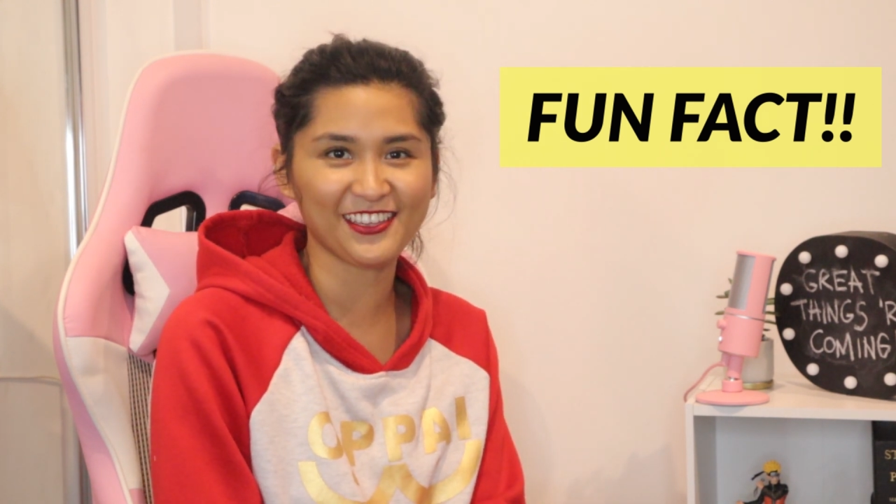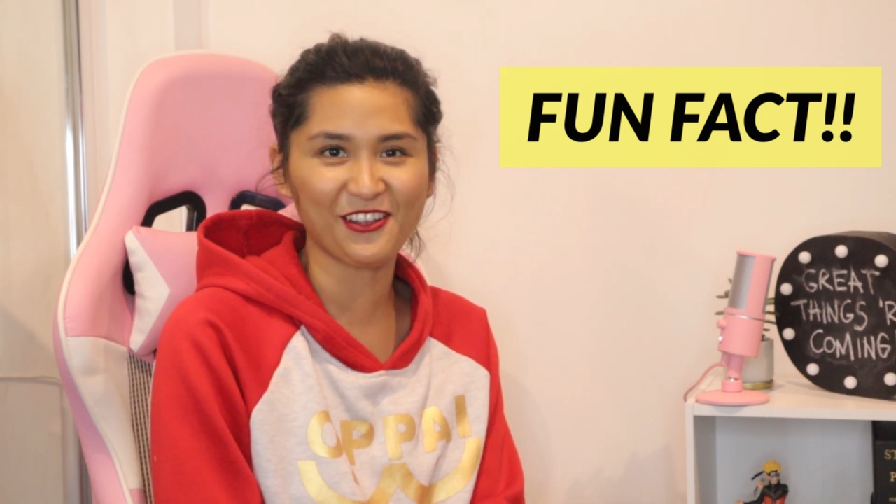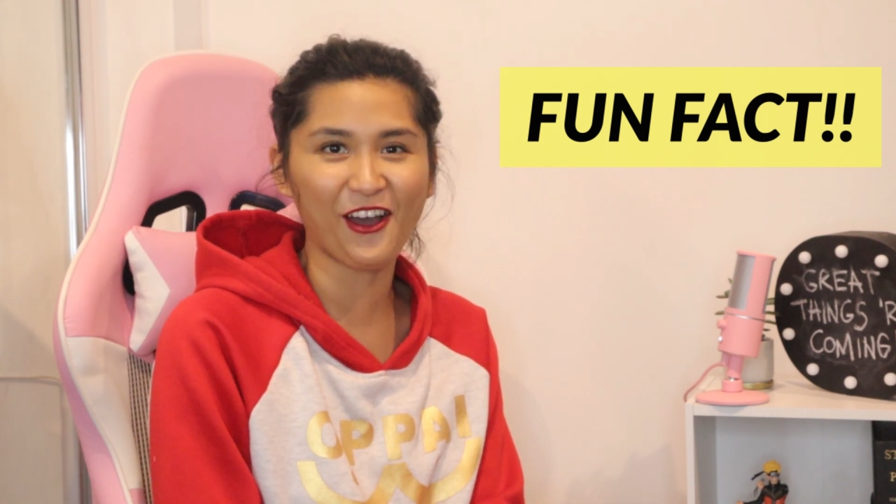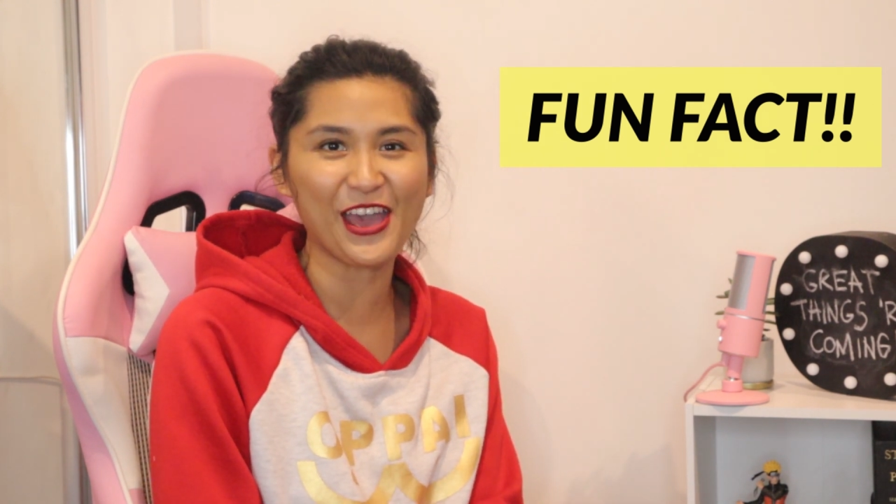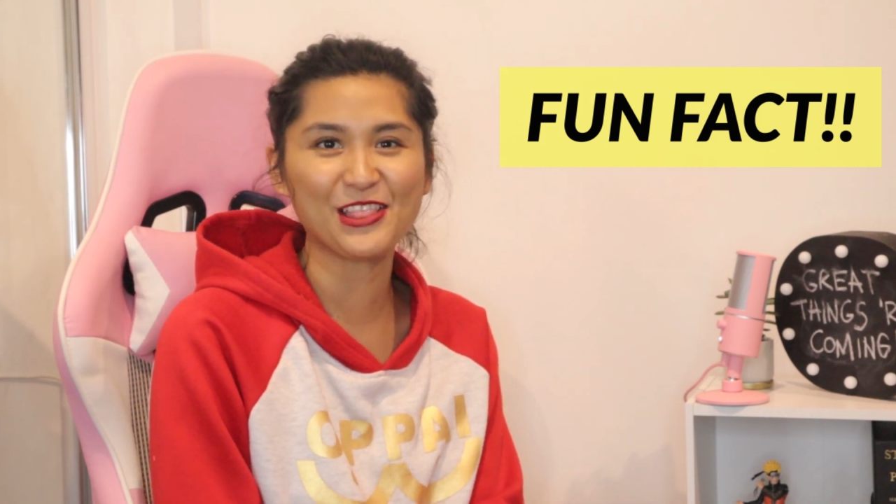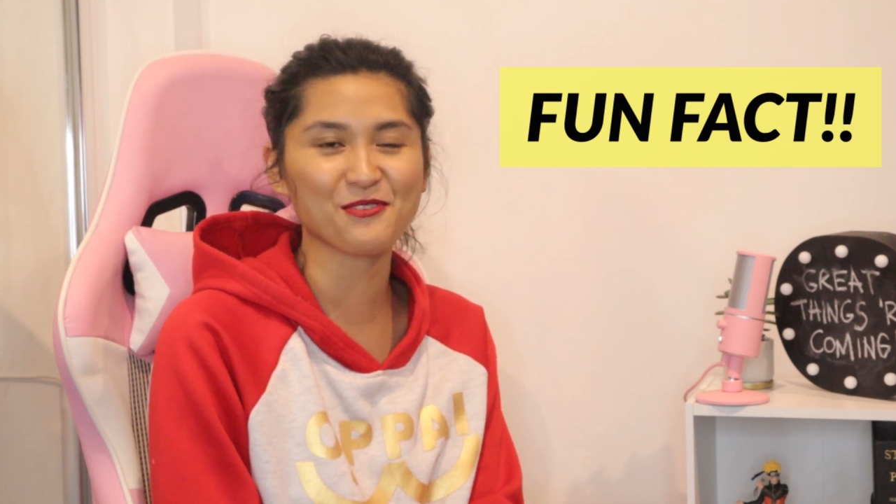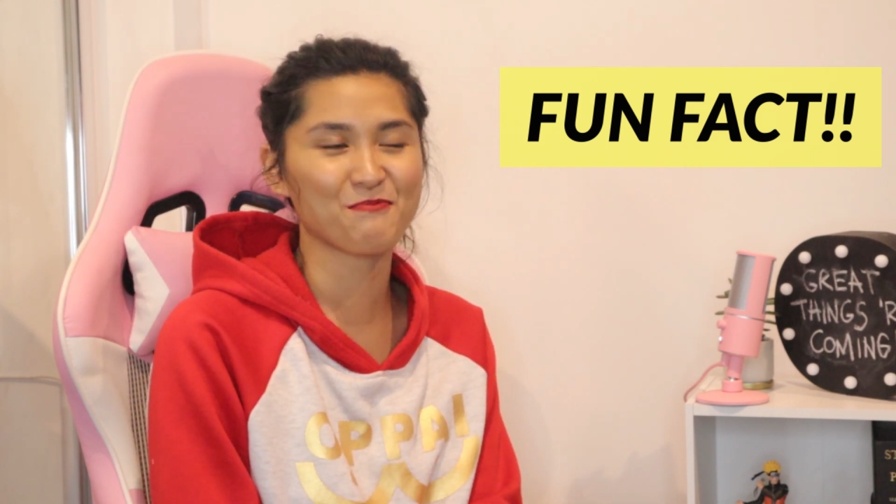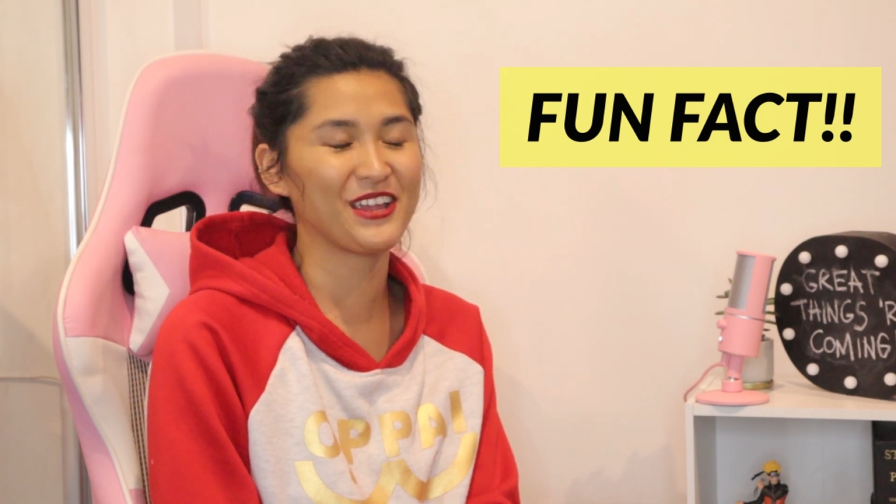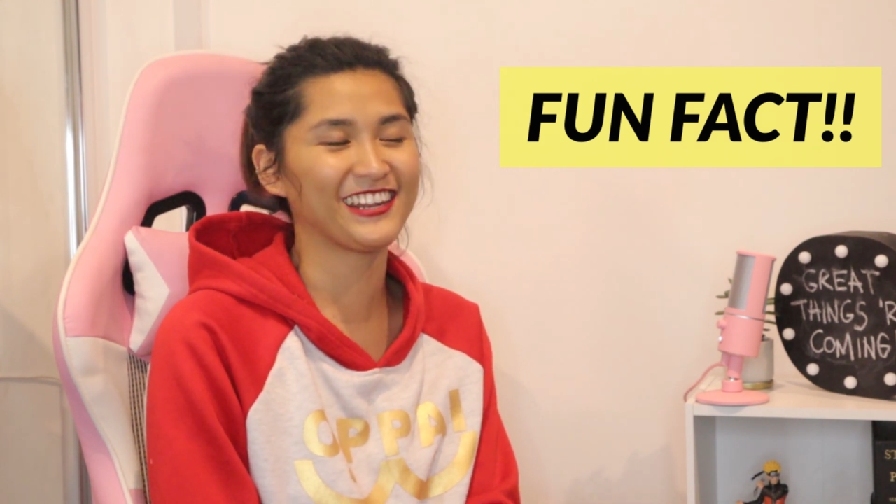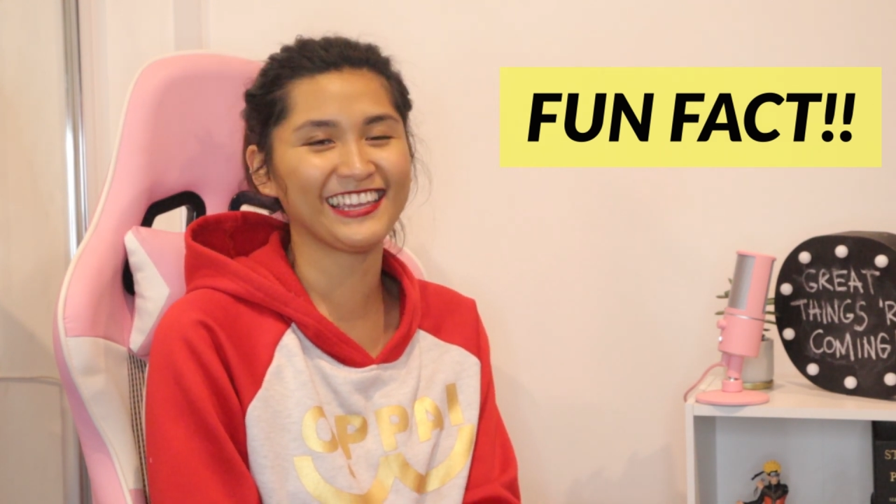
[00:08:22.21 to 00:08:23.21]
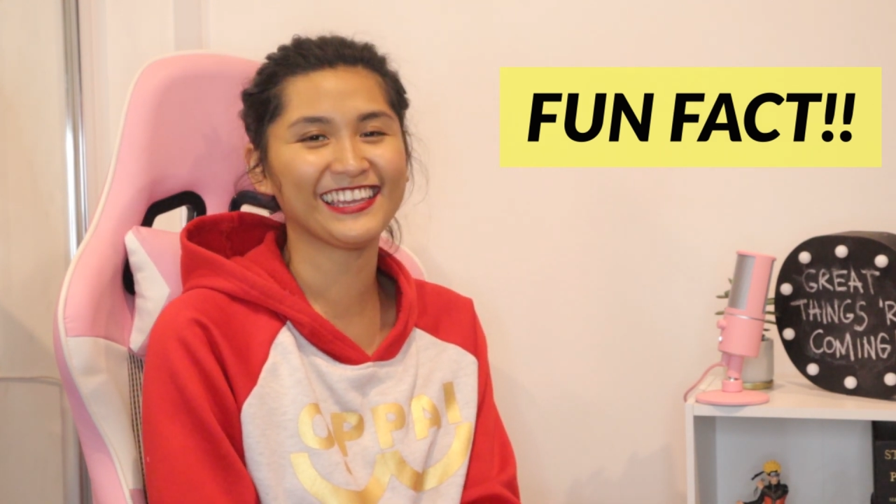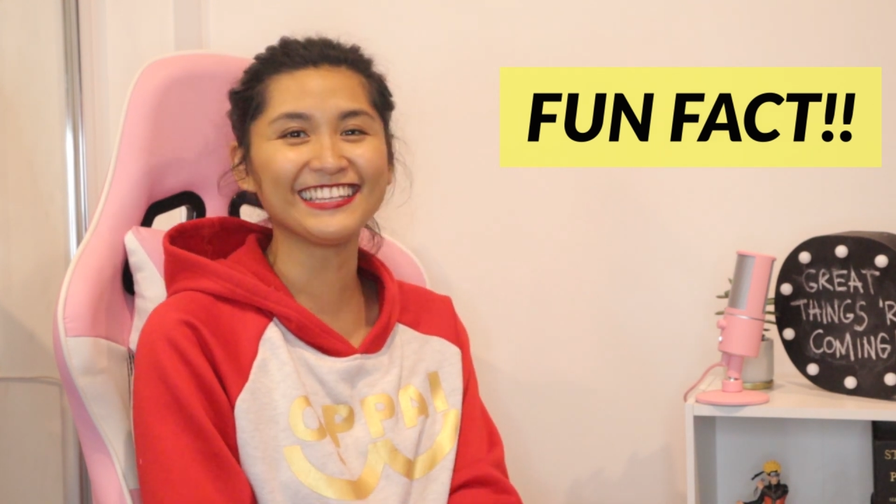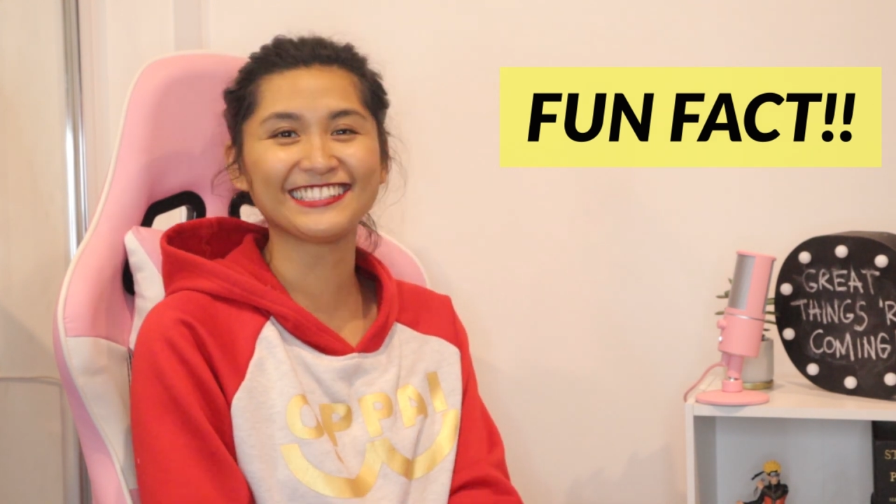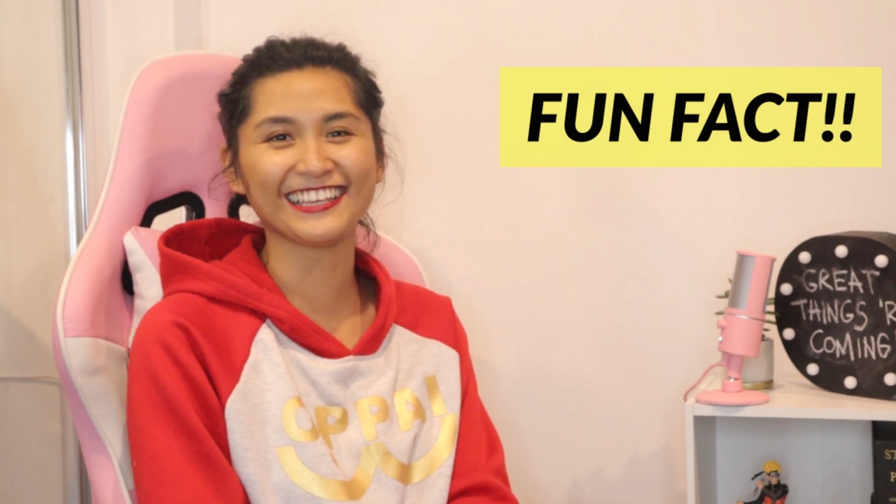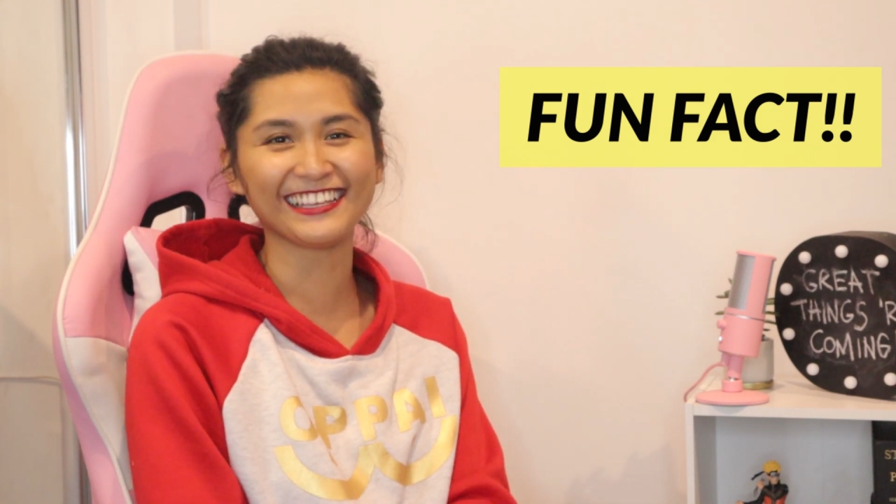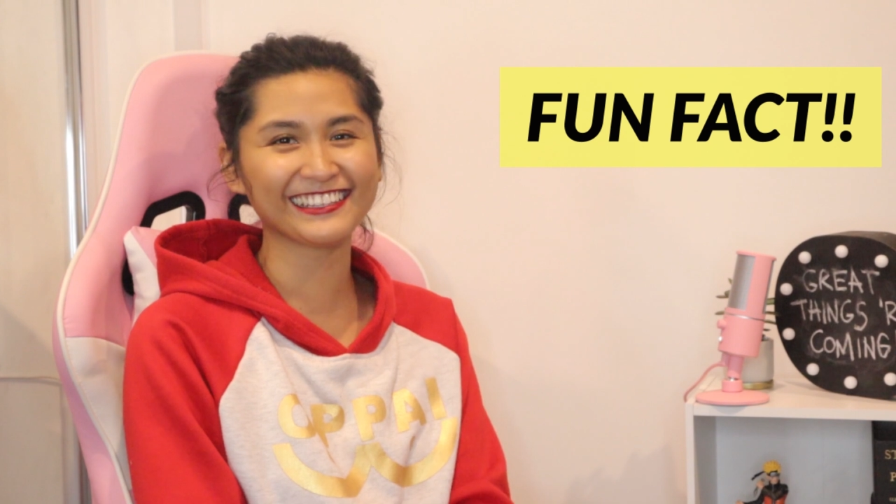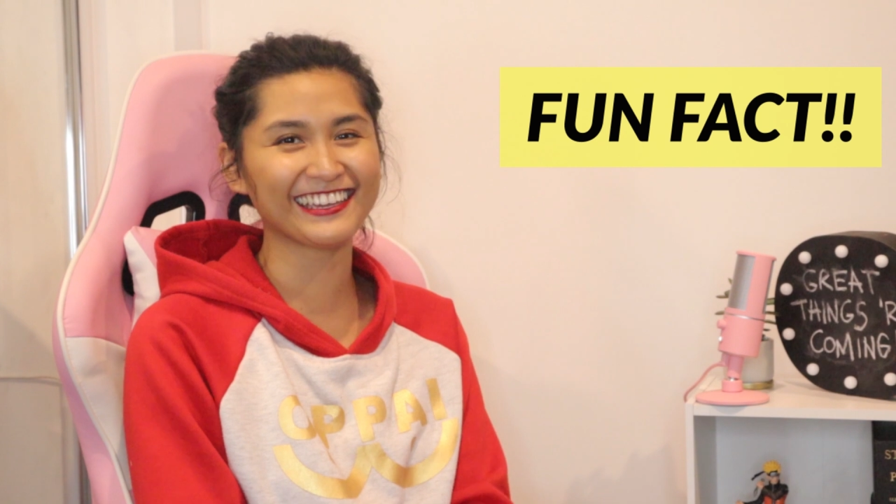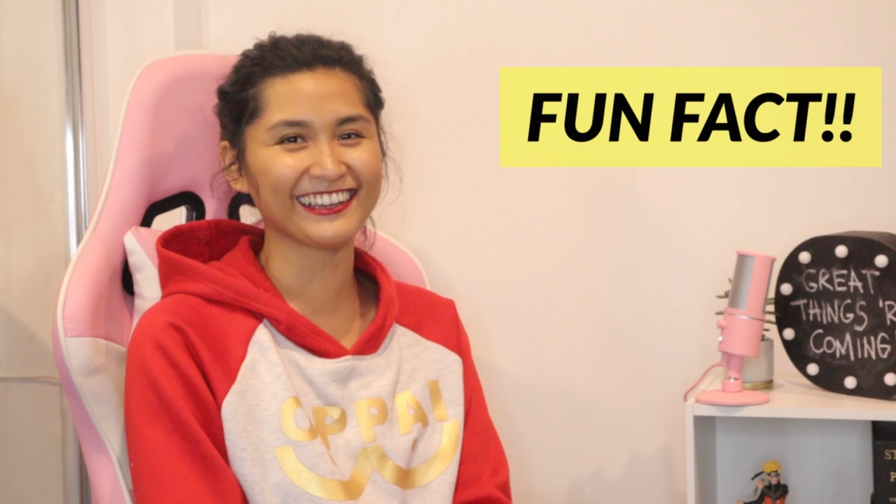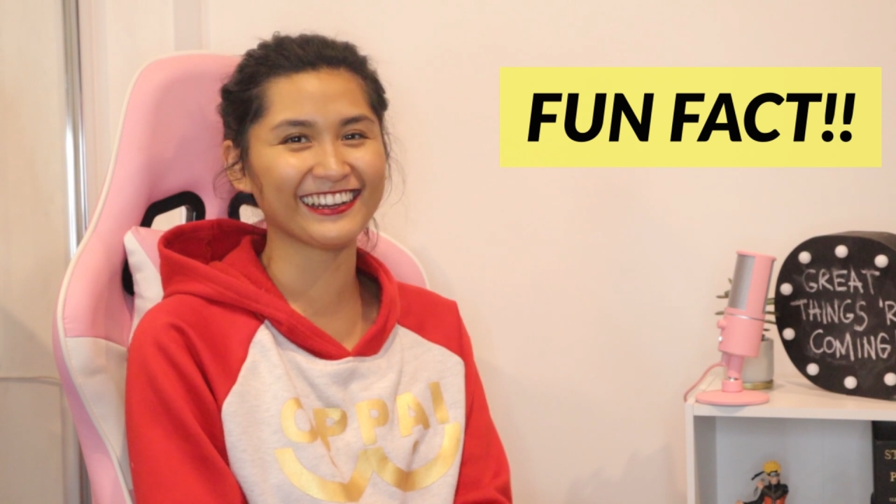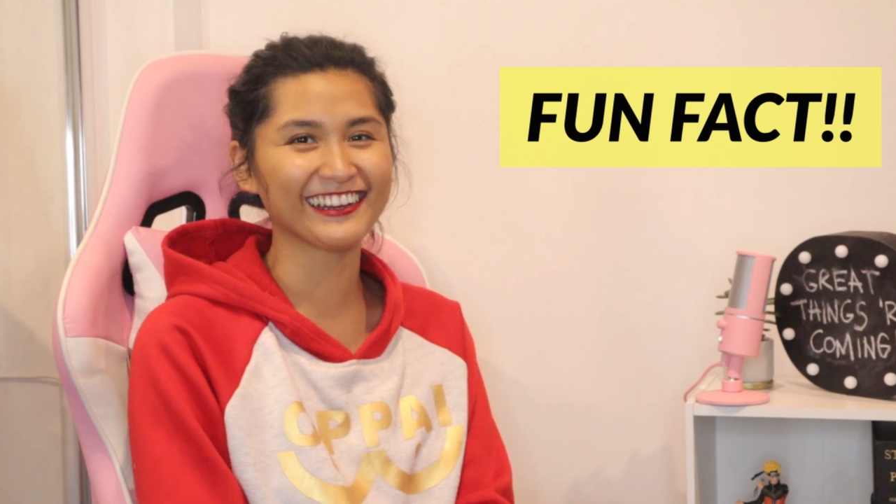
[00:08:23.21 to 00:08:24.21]
you know, I look pretty decent
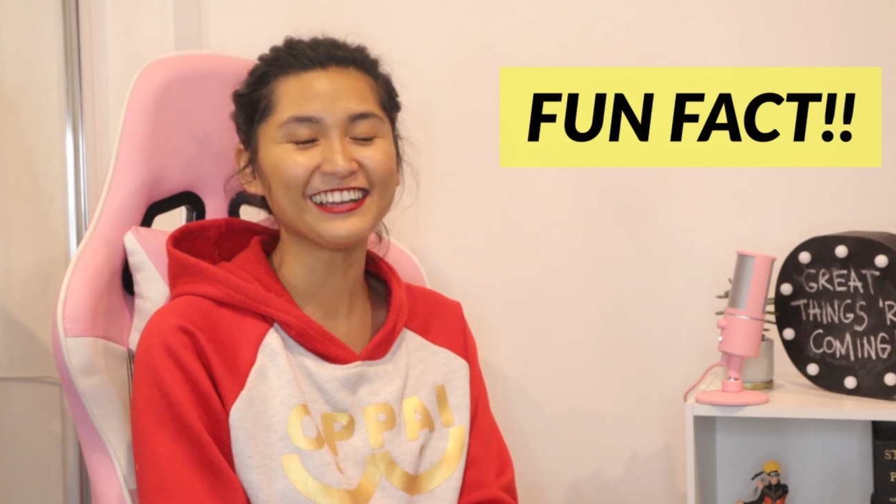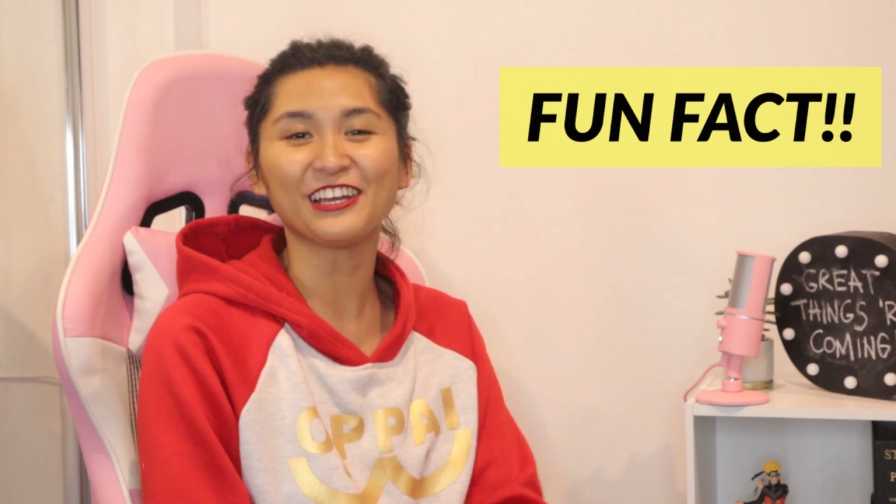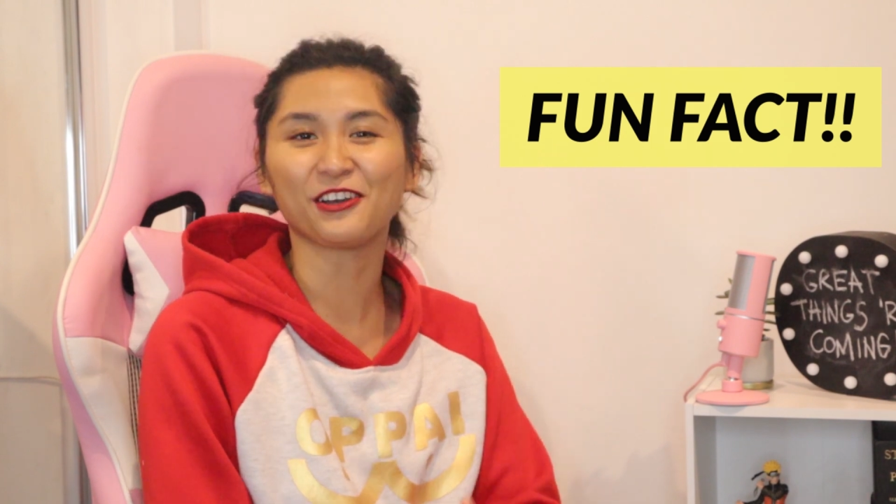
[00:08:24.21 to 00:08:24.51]
here